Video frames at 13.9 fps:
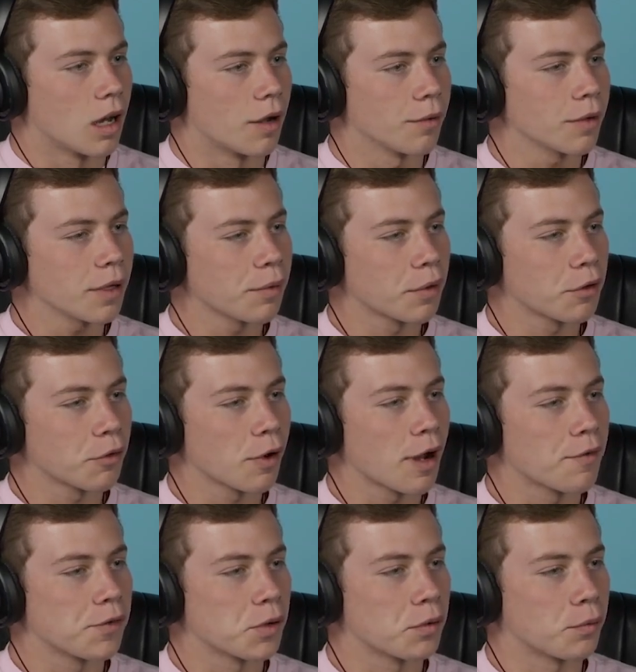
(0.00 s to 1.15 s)
I really wonder where
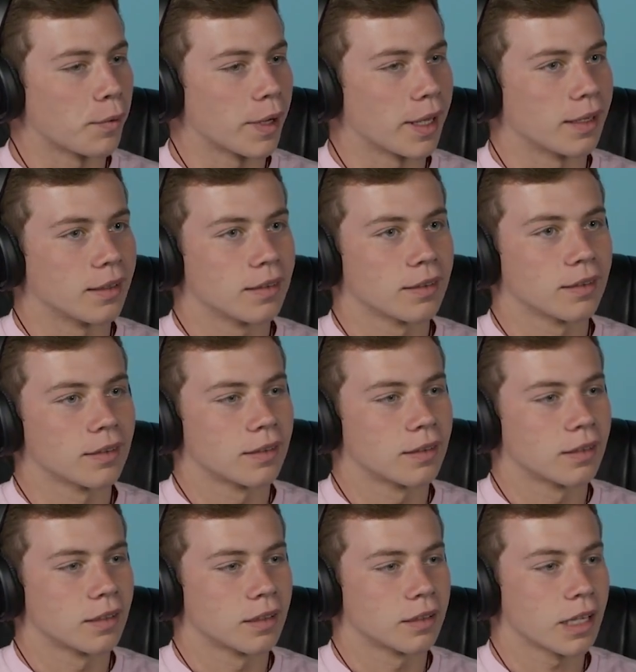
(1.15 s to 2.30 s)
everyone went.
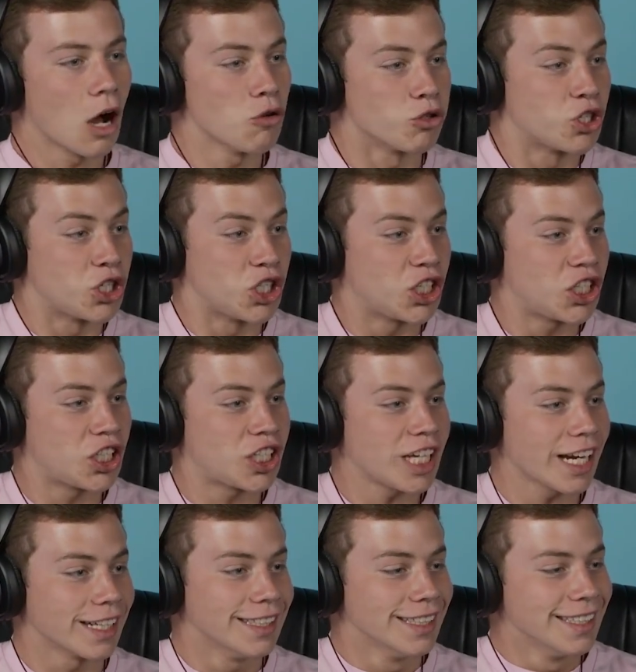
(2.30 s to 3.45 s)
Oh, shit!